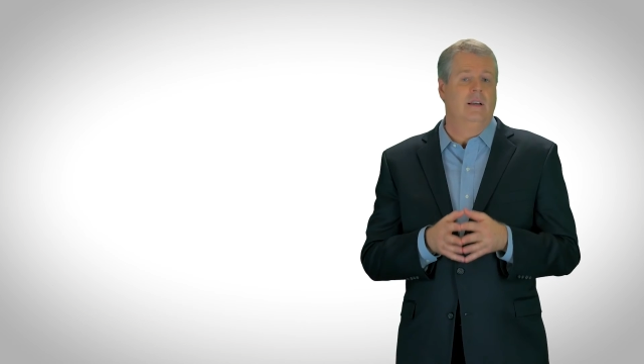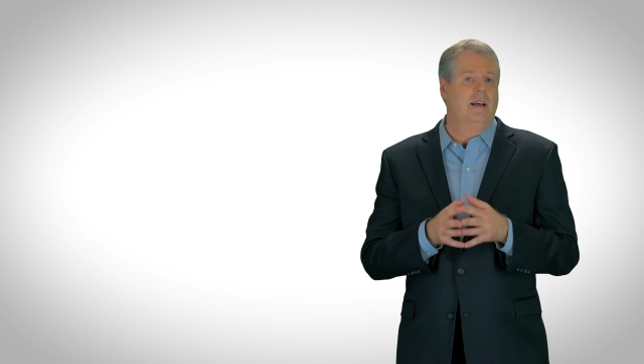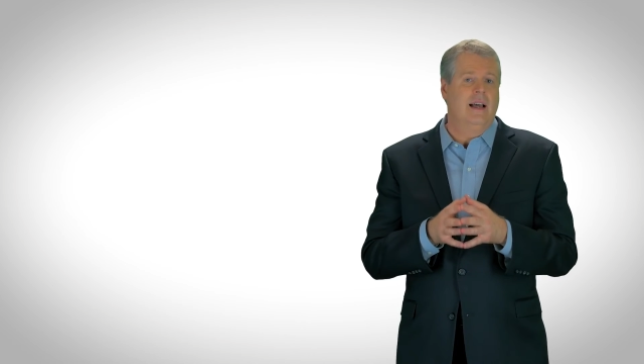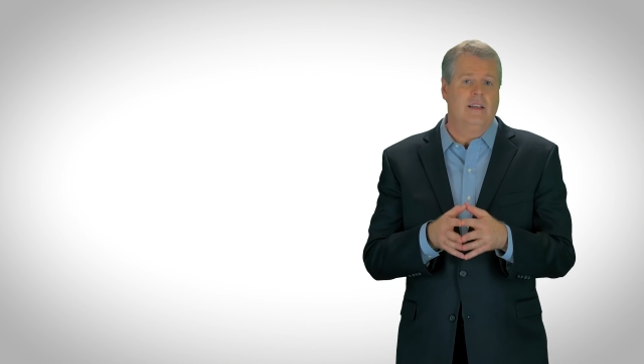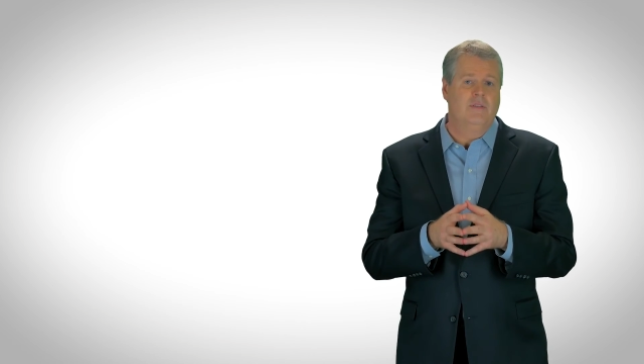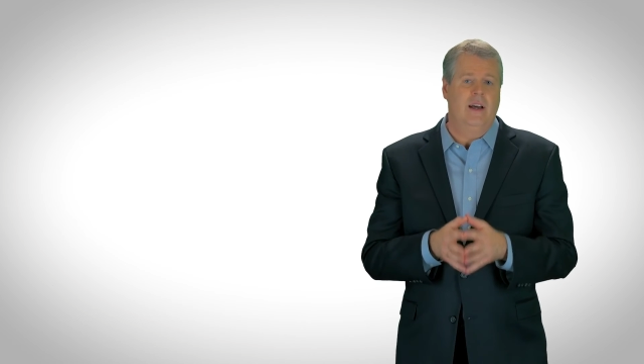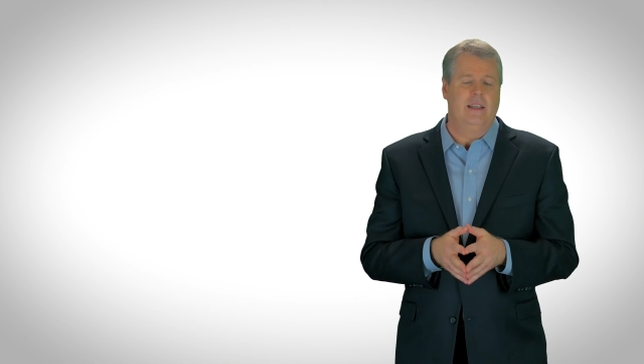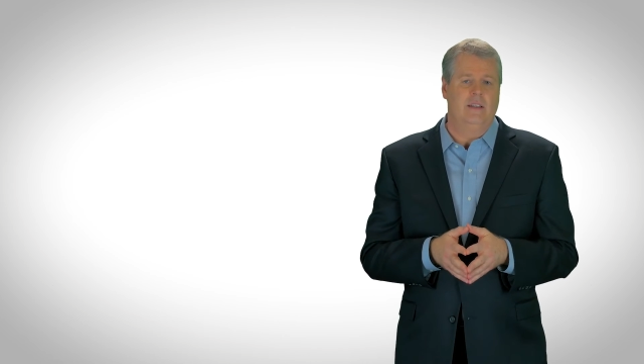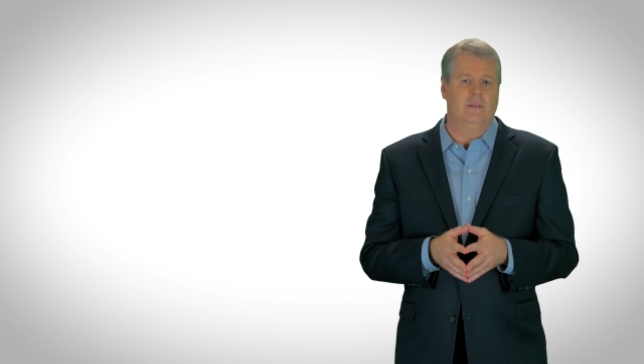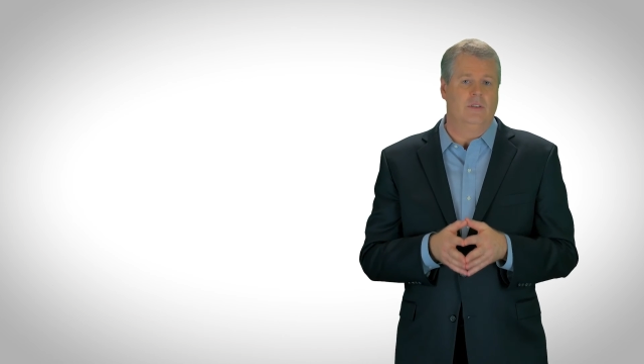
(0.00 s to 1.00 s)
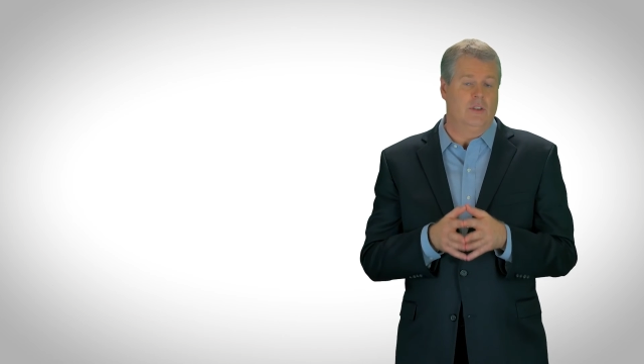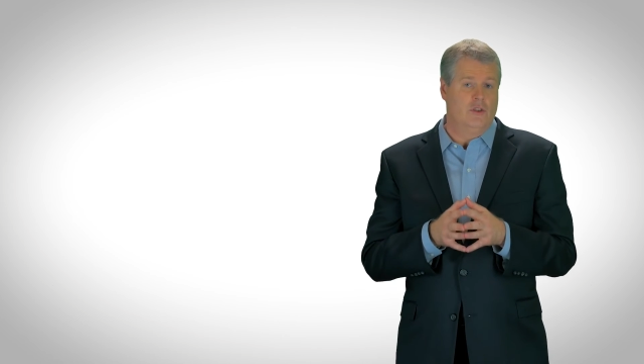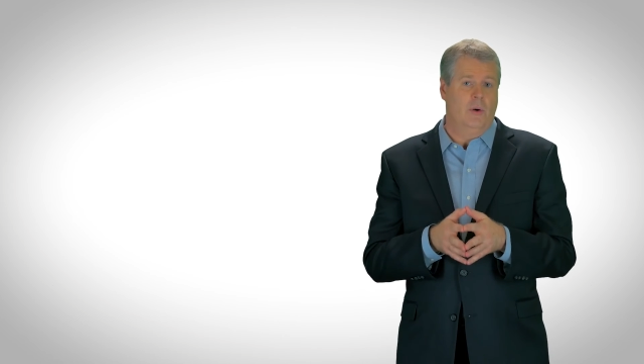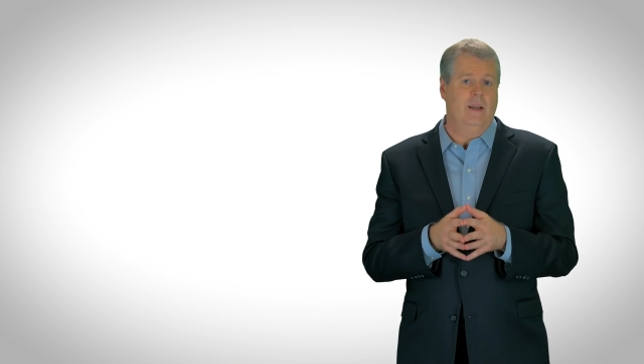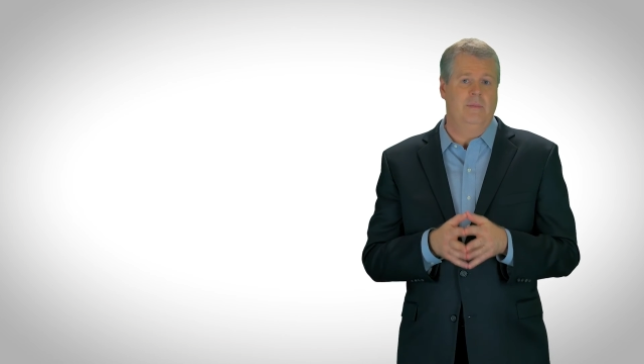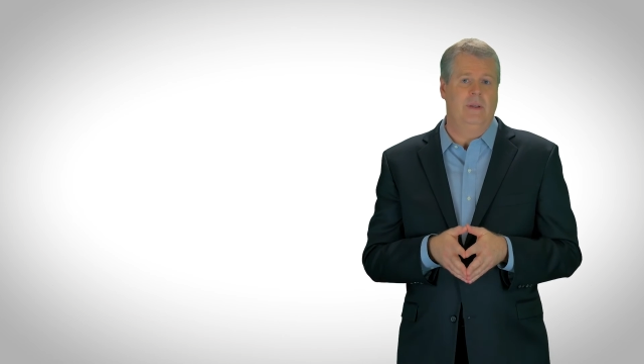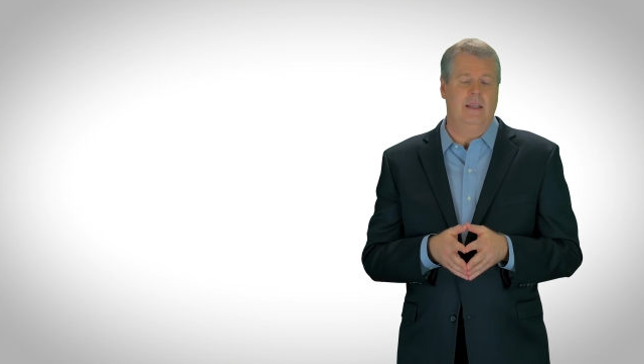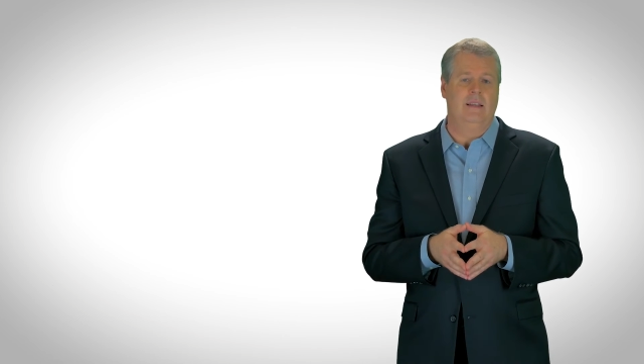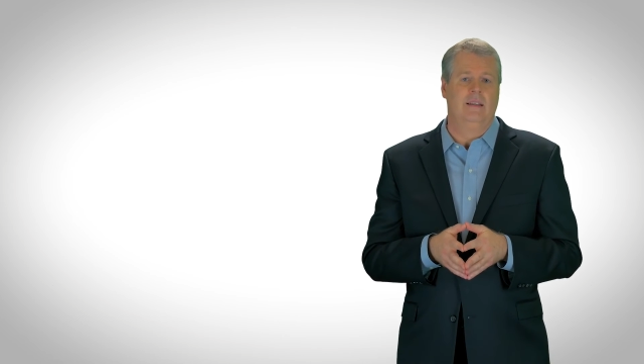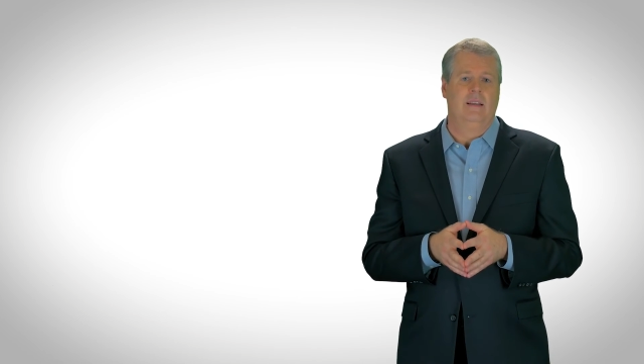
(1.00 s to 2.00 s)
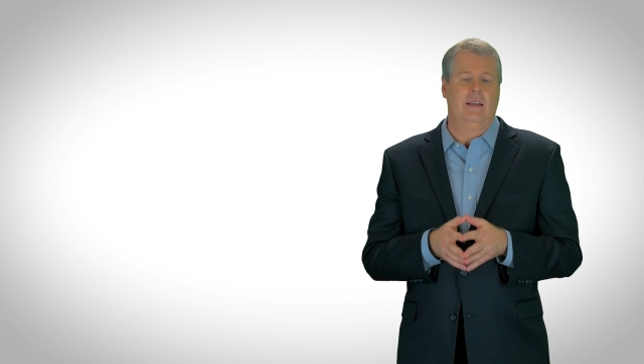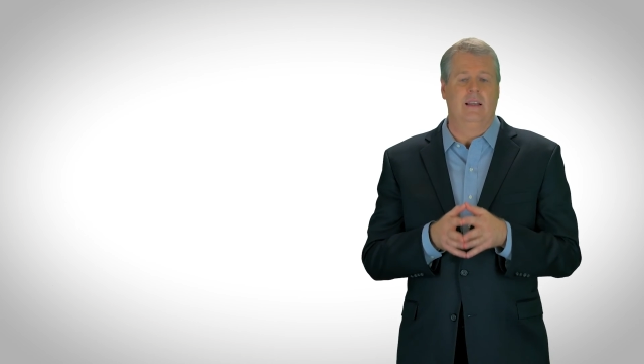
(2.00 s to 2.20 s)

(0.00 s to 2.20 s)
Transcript: I invite you to join me